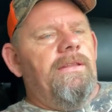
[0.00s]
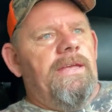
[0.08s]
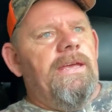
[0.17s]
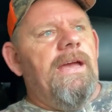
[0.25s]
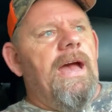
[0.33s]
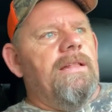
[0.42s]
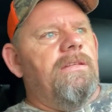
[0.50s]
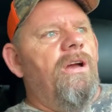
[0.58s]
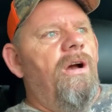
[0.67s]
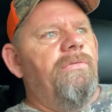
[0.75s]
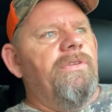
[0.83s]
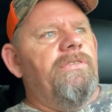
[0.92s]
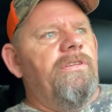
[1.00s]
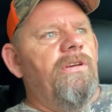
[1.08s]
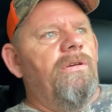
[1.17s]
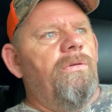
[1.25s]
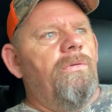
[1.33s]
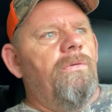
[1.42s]
he got COVID
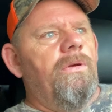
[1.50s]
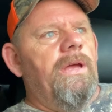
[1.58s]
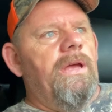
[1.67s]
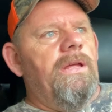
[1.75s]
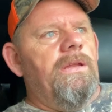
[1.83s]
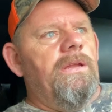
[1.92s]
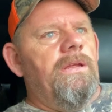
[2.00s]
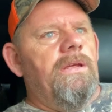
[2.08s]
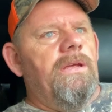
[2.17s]
too, and